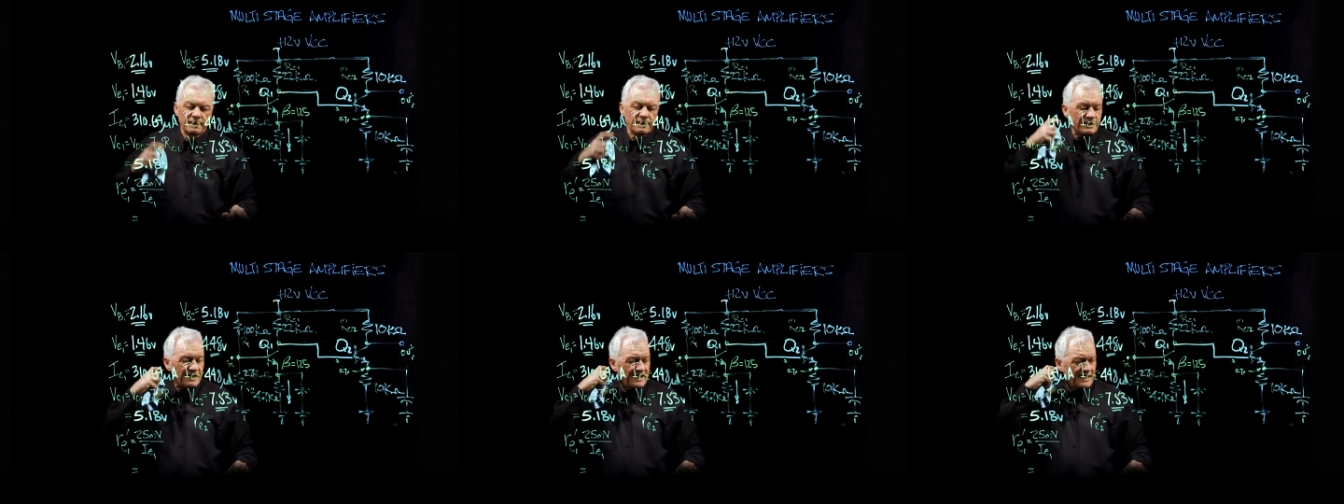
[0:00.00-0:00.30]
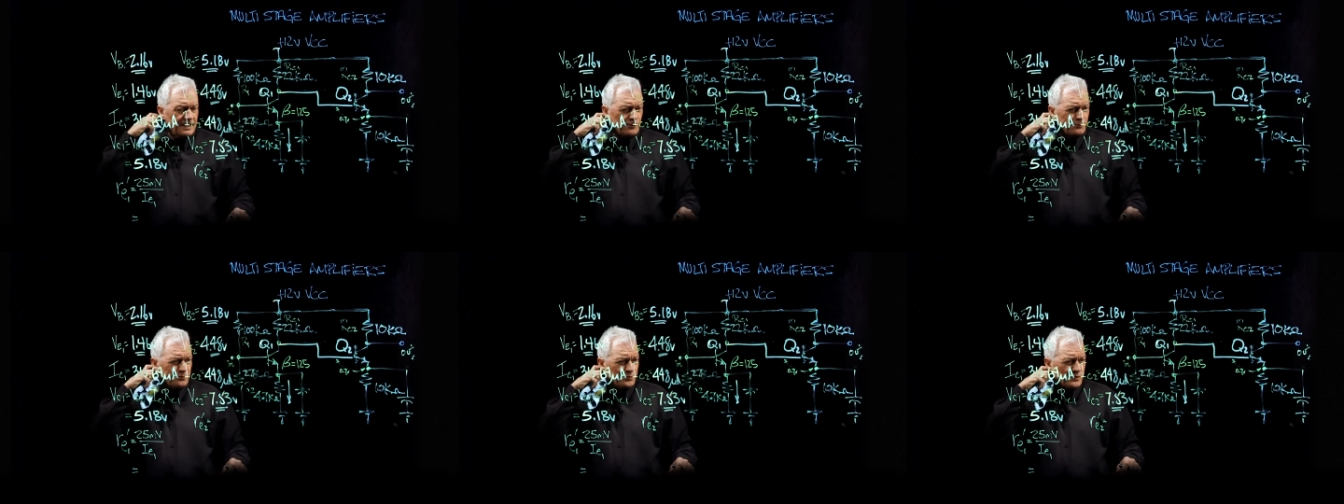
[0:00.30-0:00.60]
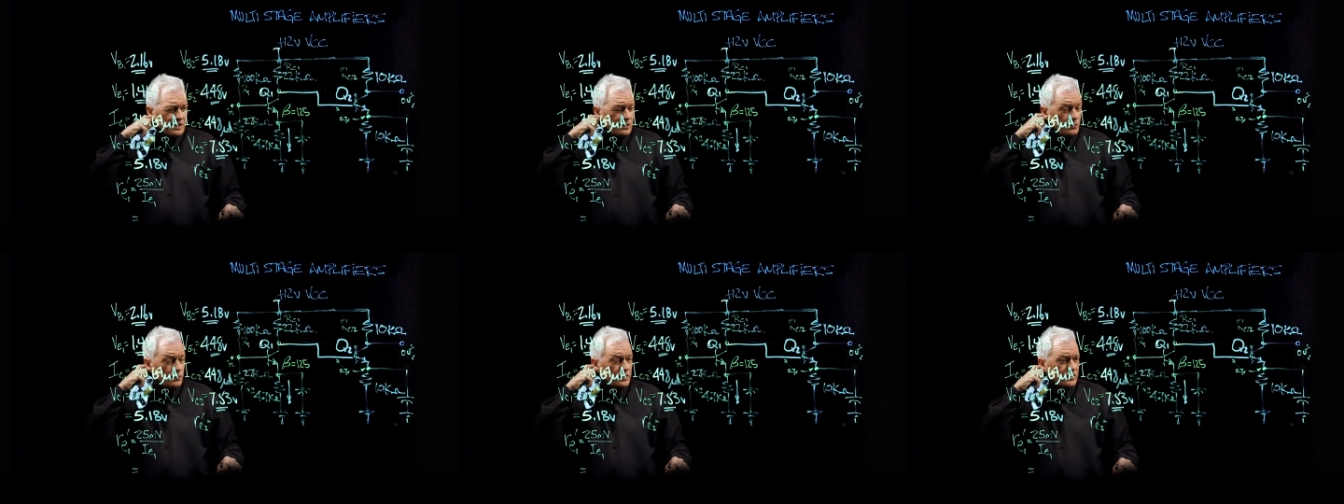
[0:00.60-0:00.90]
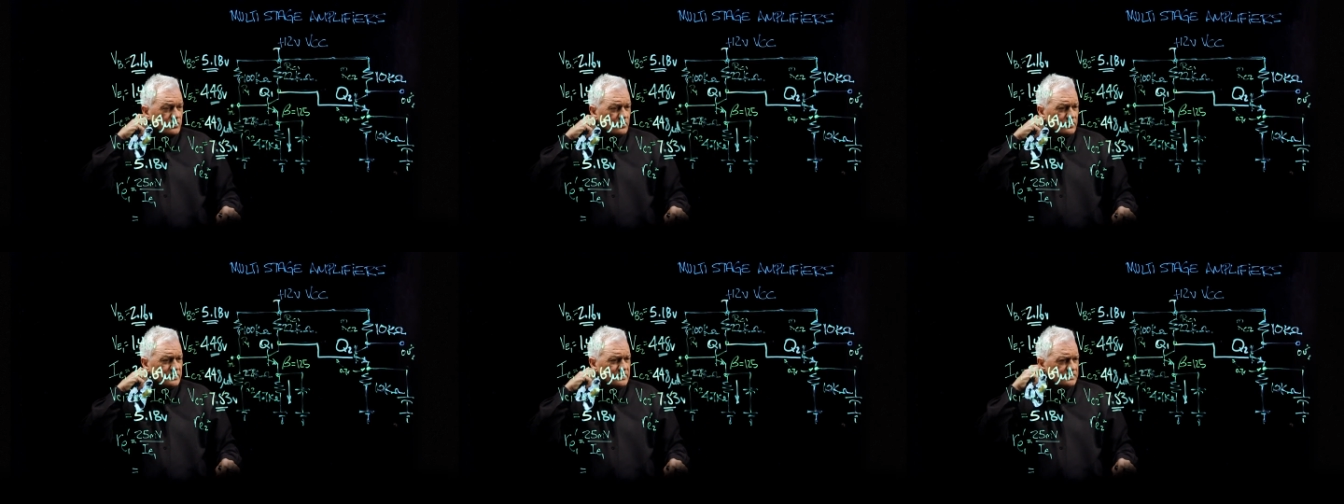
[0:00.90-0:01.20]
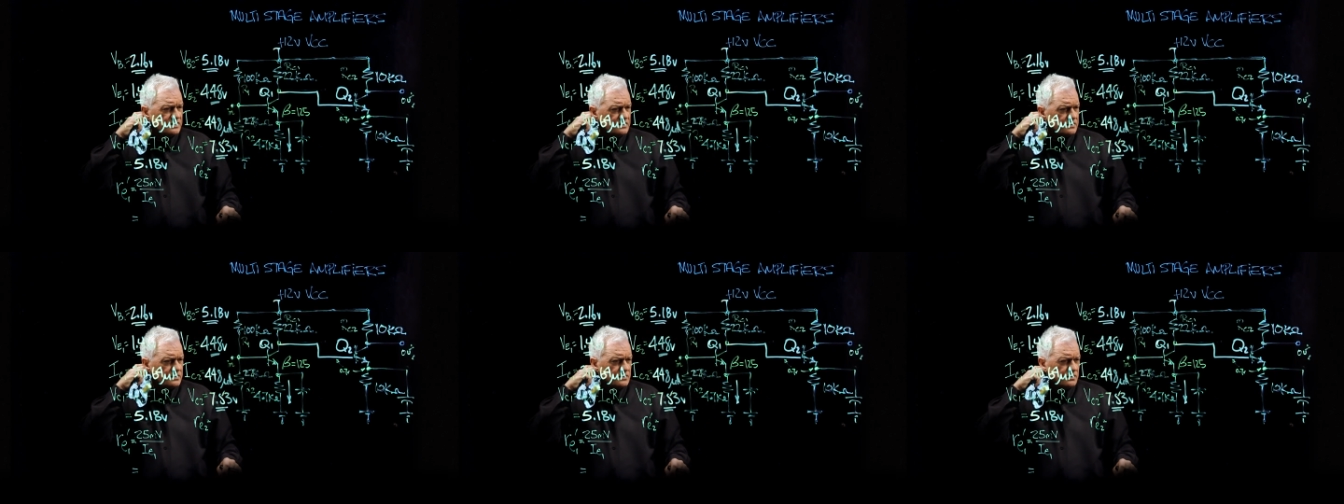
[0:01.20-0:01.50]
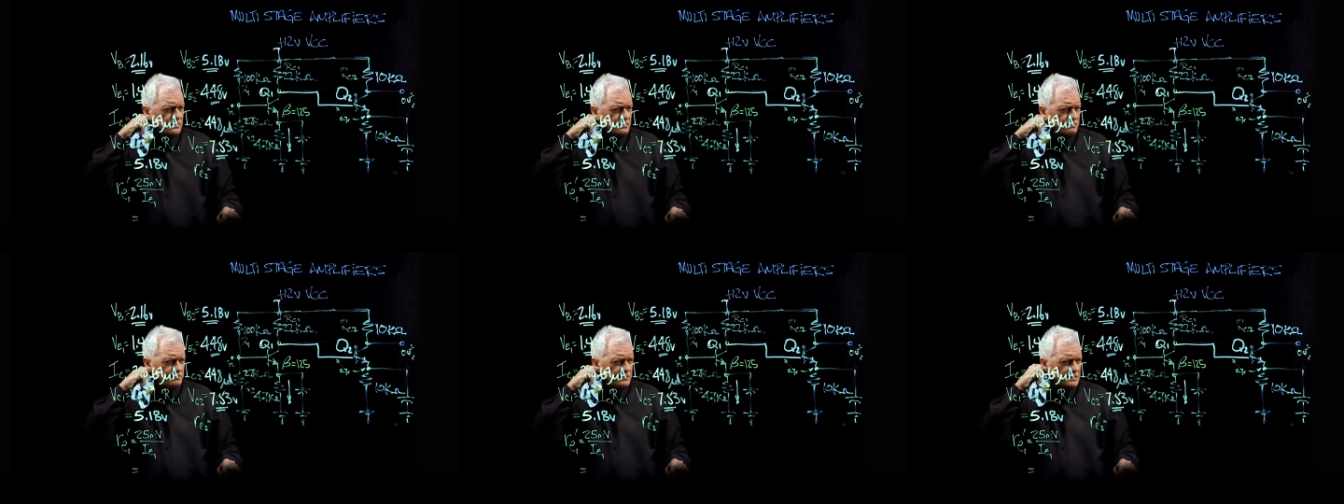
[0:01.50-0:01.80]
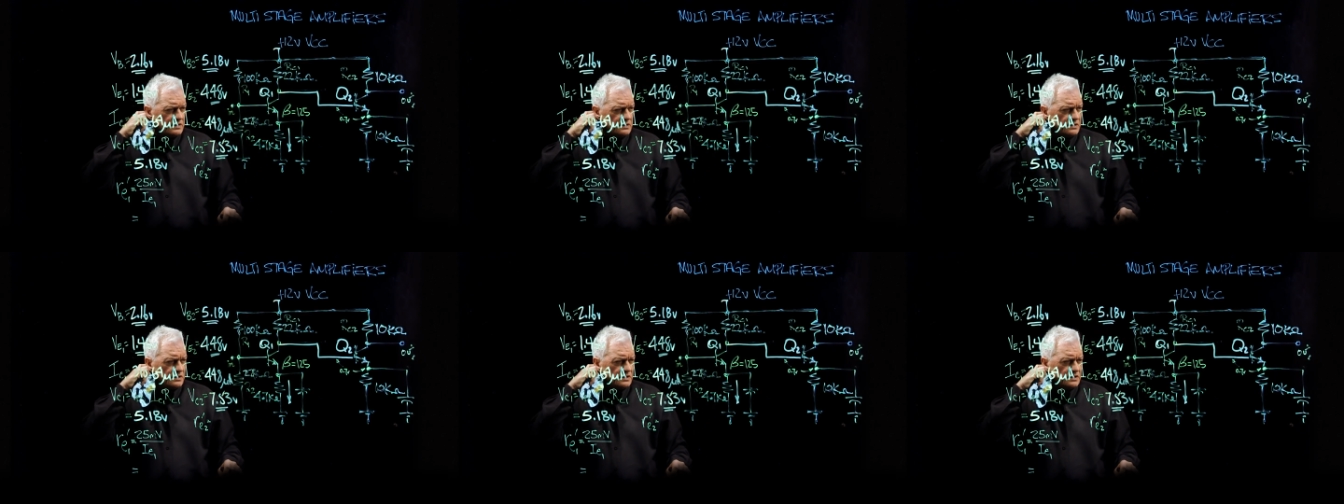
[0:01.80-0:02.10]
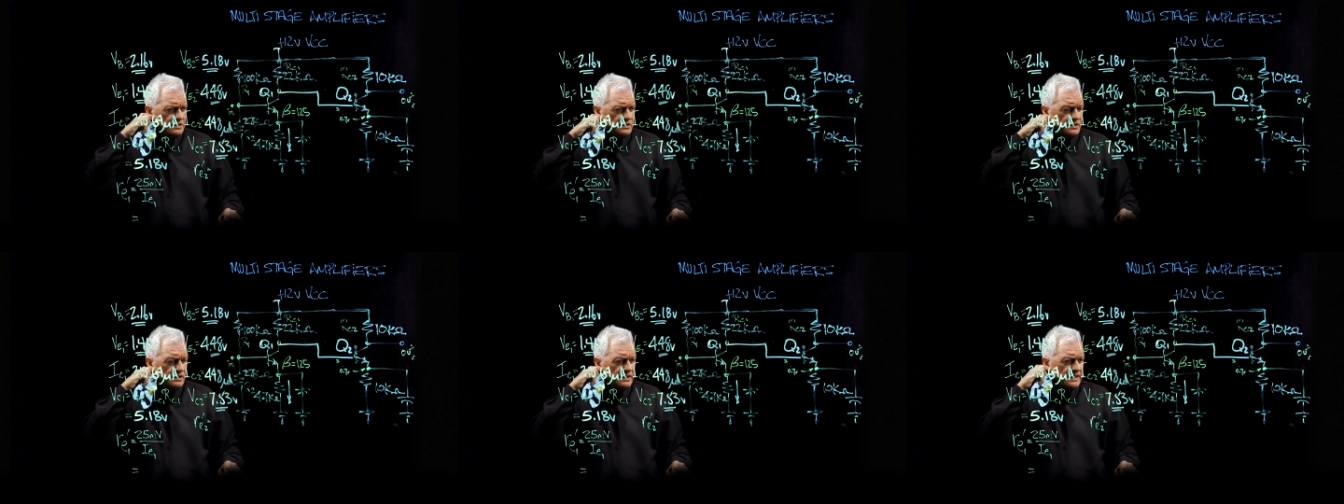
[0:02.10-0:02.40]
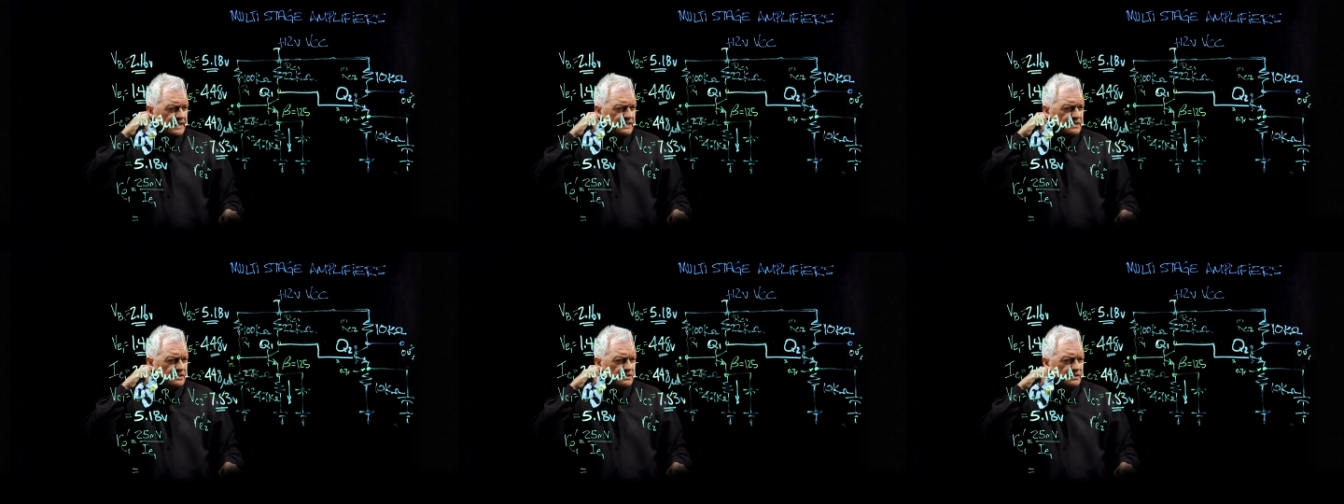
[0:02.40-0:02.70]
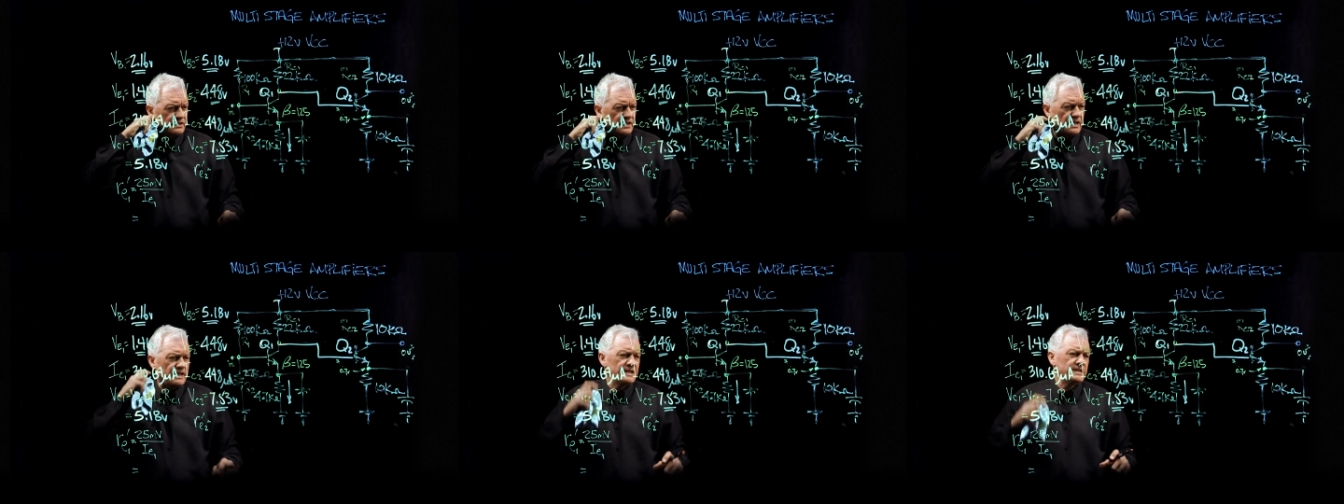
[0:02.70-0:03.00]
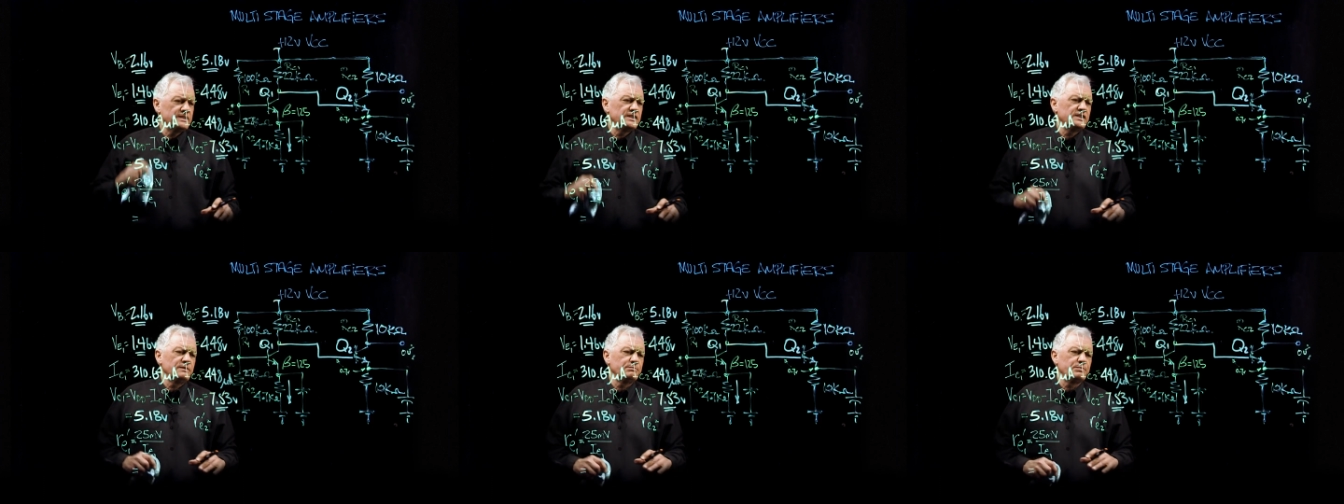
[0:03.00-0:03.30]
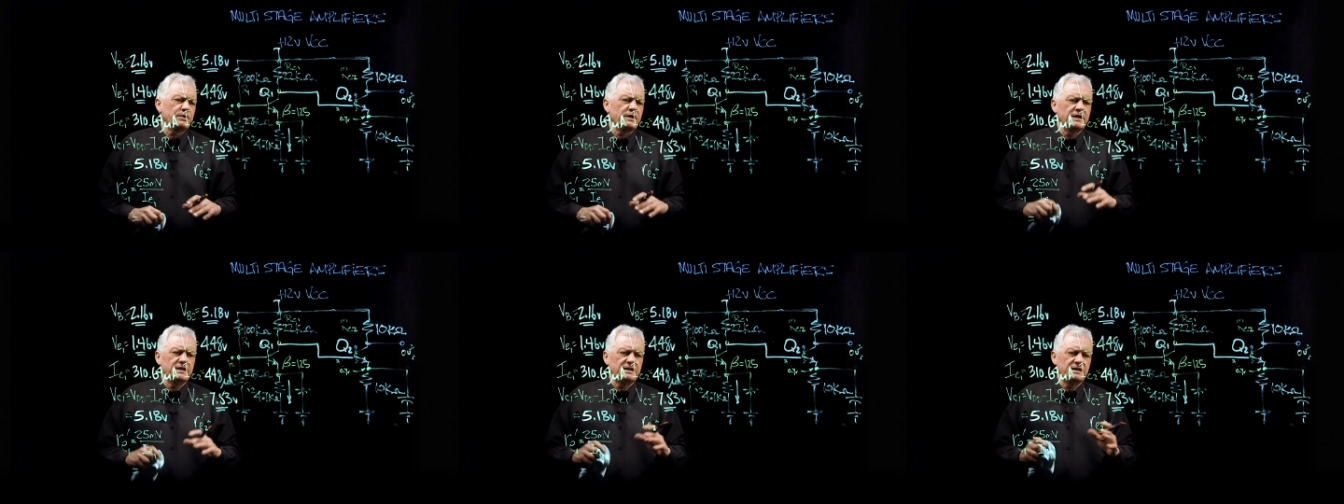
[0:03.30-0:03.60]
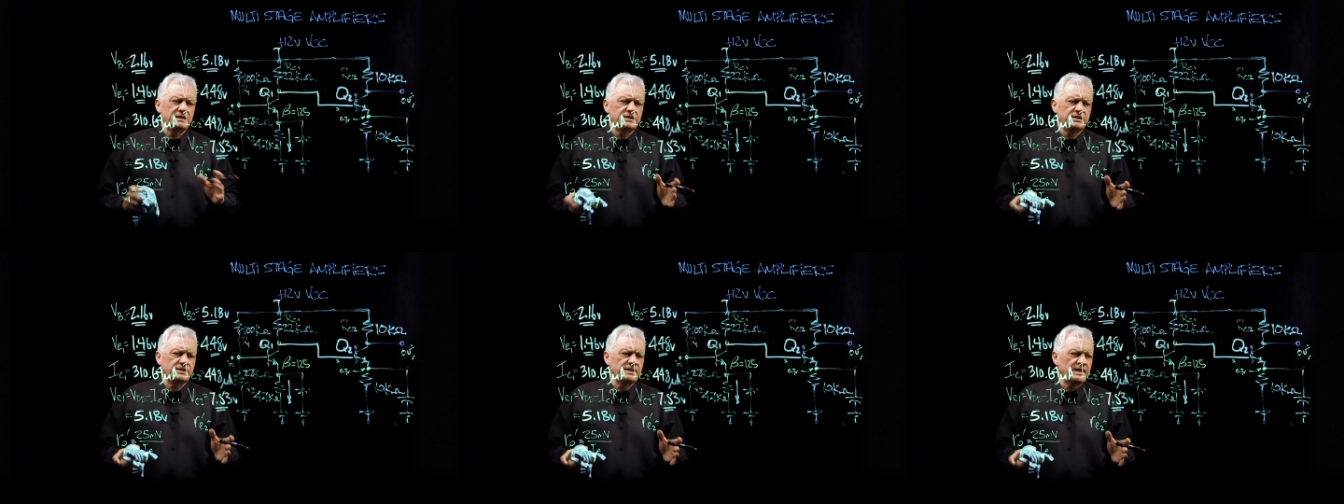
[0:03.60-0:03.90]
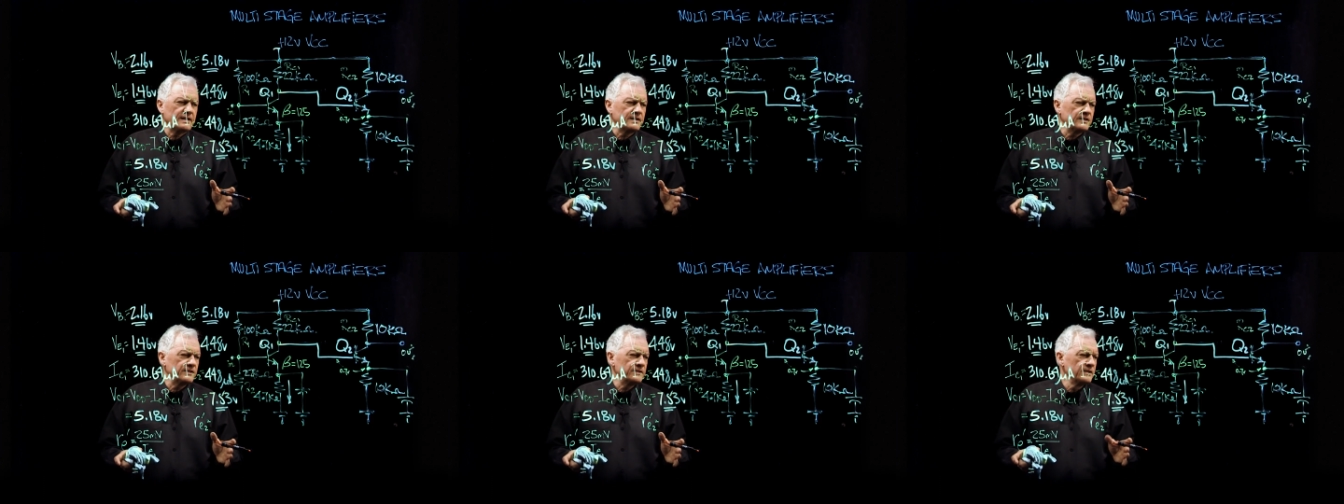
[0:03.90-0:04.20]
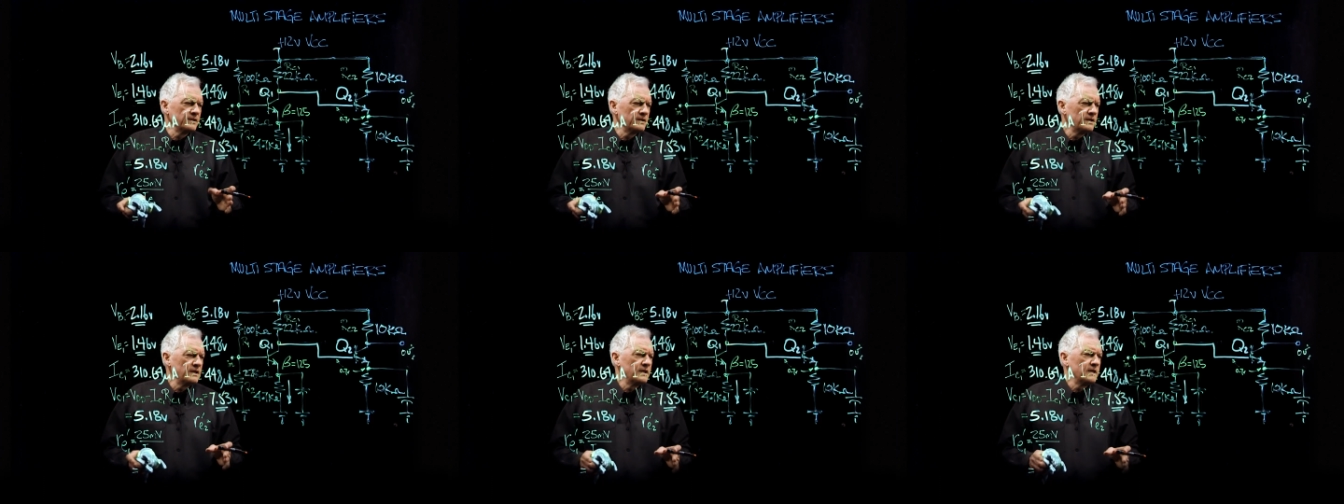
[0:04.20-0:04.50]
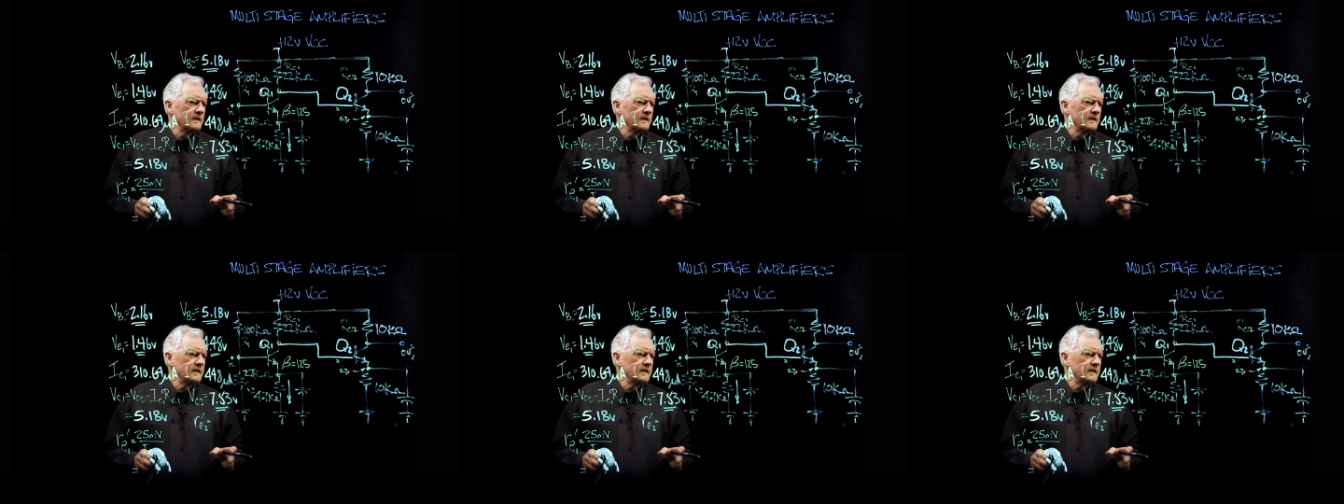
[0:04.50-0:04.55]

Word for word: Now, we're going to get into the AC part in a second,